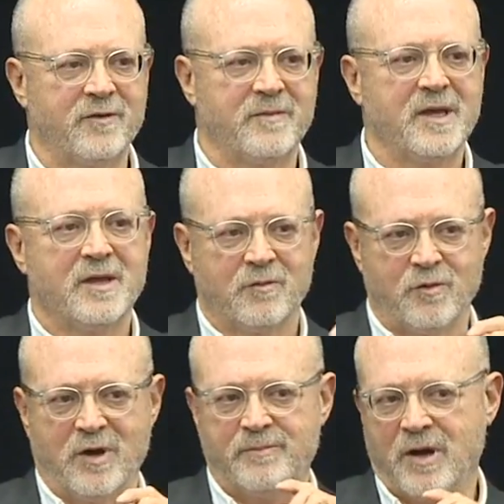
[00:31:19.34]
from, we
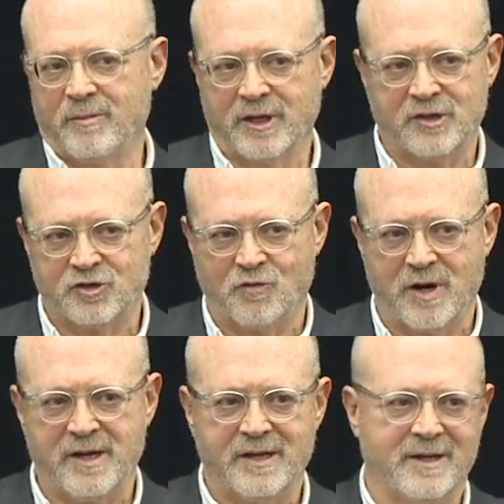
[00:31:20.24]
went public at
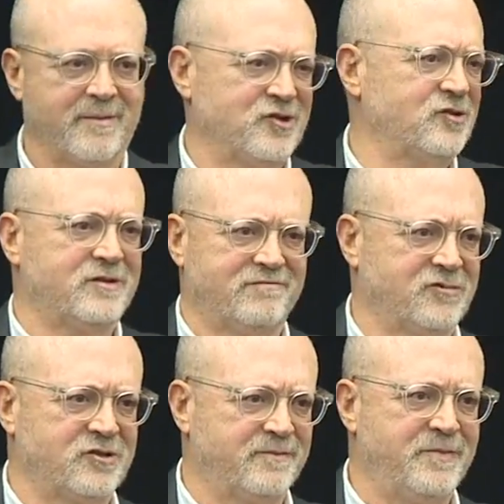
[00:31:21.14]
20, and I'm just,
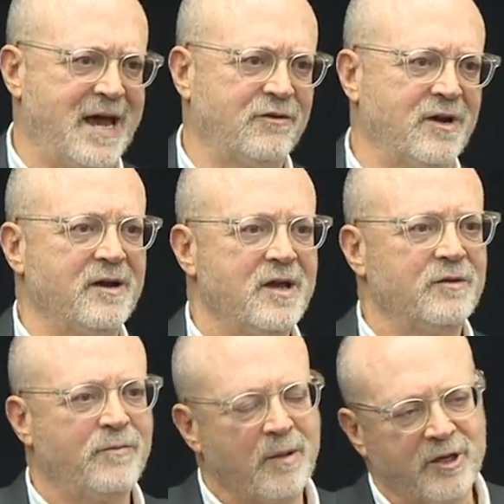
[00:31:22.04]
just background,
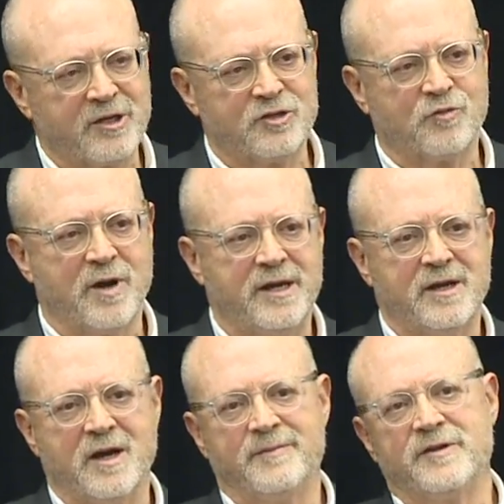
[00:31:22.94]
public at
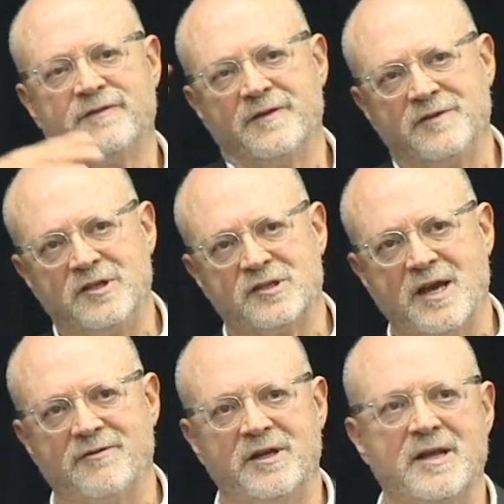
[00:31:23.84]
20, up to
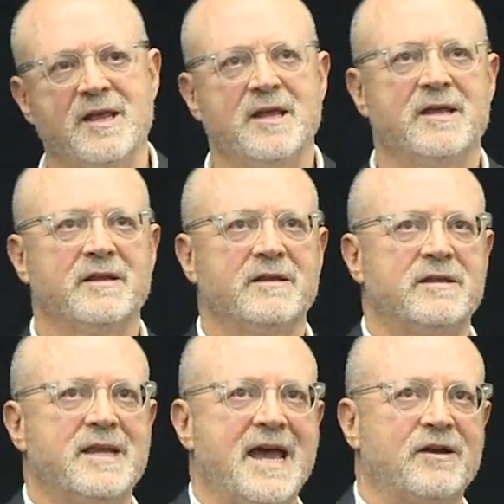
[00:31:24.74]
57,
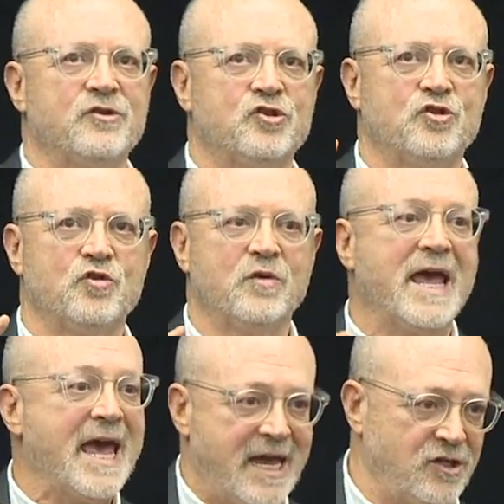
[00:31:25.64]
down to
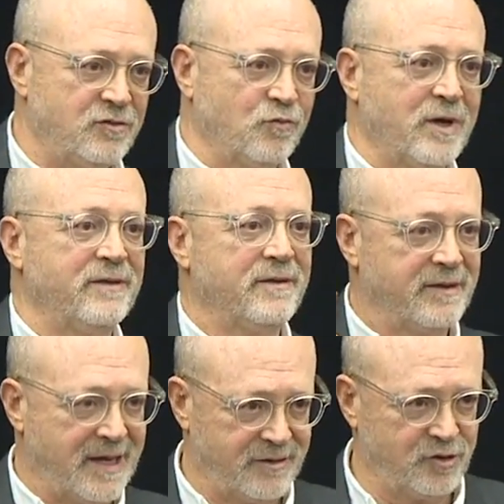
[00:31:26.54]
8 when
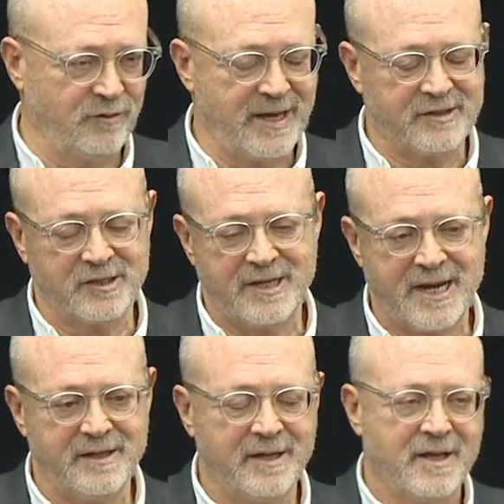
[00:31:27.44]

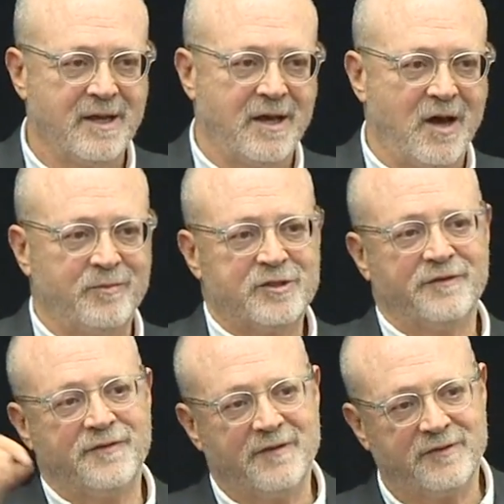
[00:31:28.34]
2008, up to
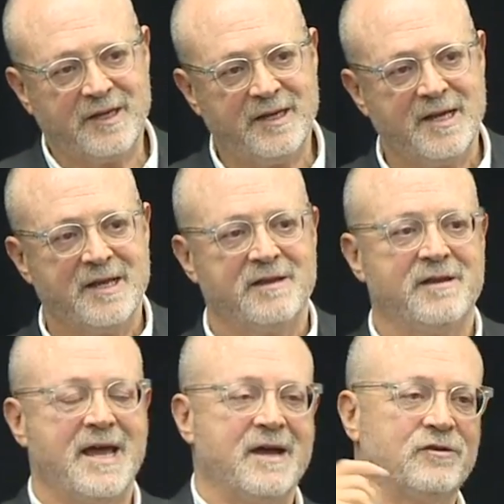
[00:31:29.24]
50,
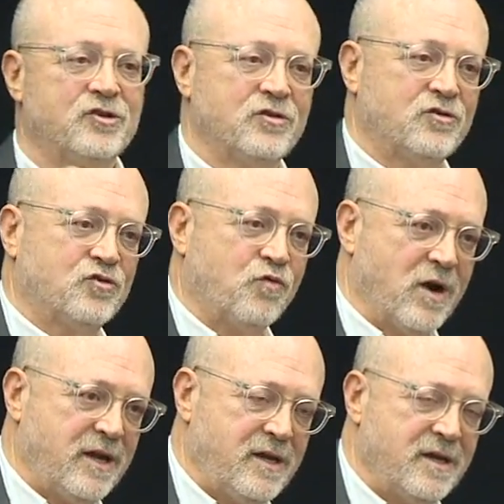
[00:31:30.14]
down to
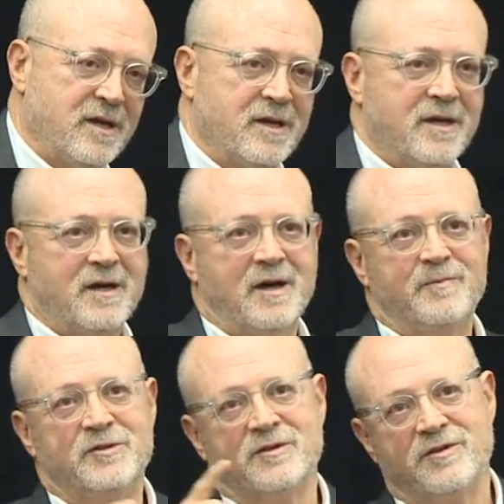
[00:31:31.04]
20,
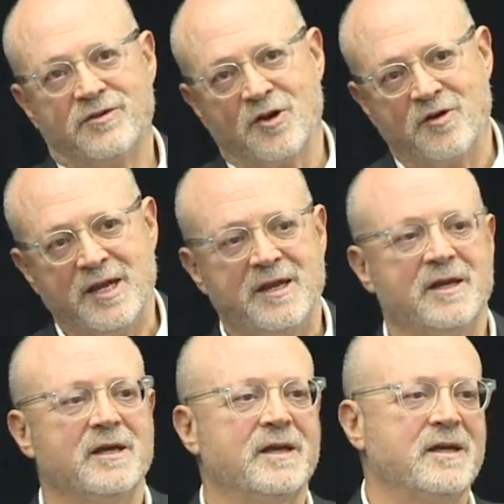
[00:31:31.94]
up to 30.